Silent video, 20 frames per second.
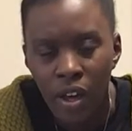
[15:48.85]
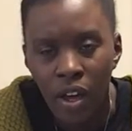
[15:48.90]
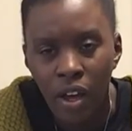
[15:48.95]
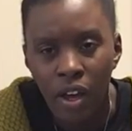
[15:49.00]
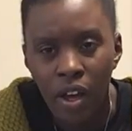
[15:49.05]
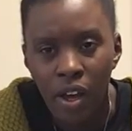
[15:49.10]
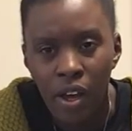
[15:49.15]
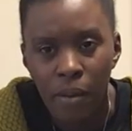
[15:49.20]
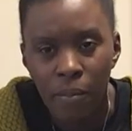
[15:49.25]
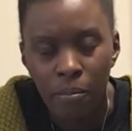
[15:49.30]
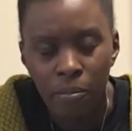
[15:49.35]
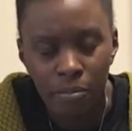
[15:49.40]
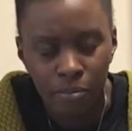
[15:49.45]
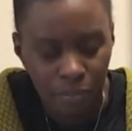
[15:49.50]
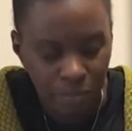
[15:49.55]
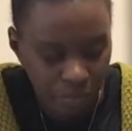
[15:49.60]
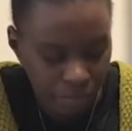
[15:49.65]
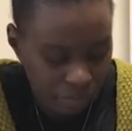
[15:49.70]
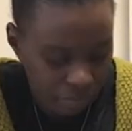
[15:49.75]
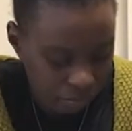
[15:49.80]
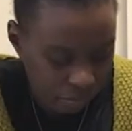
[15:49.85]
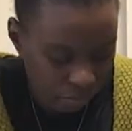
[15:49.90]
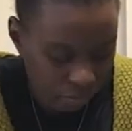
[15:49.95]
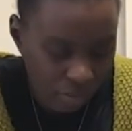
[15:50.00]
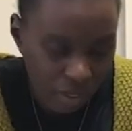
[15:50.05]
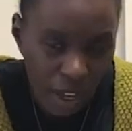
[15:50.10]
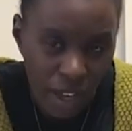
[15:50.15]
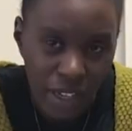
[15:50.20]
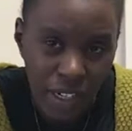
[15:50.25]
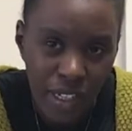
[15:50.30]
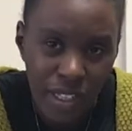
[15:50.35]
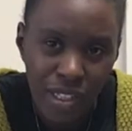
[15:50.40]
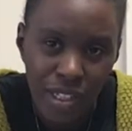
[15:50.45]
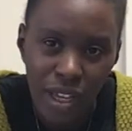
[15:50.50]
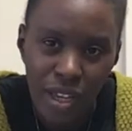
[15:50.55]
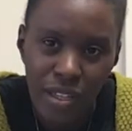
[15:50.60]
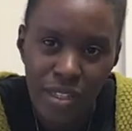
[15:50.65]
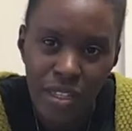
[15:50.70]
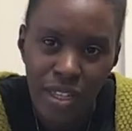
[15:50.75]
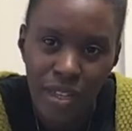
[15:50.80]
and it
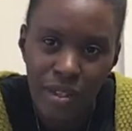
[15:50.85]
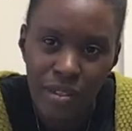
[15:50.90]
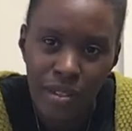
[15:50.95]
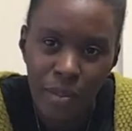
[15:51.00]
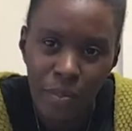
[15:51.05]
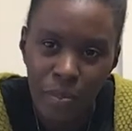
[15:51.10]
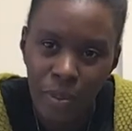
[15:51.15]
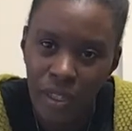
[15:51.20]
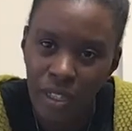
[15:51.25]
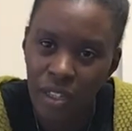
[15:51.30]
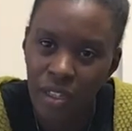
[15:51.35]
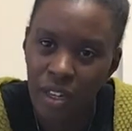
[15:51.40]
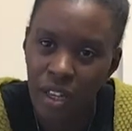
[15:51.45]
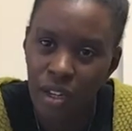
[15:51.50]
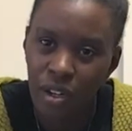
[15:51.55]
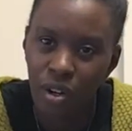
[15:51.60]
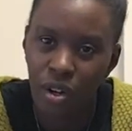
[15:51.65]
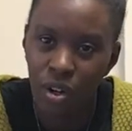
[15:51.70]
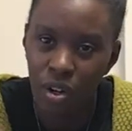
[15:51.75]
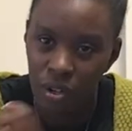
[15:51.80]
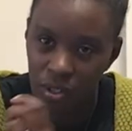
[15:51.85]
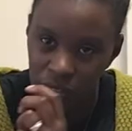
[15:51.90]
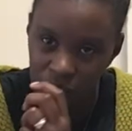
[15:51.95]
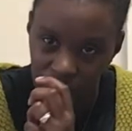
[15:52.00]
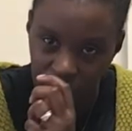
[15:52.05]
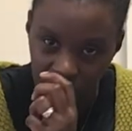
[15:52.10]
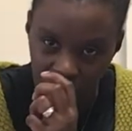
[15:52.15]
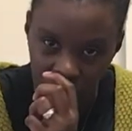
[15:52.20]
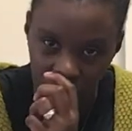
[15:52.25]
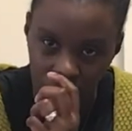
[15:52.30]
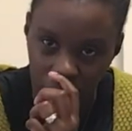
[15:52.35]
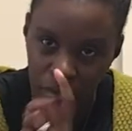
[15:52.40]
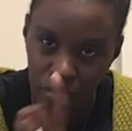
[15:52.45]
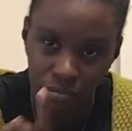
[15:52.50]
turns out to be like a hot day,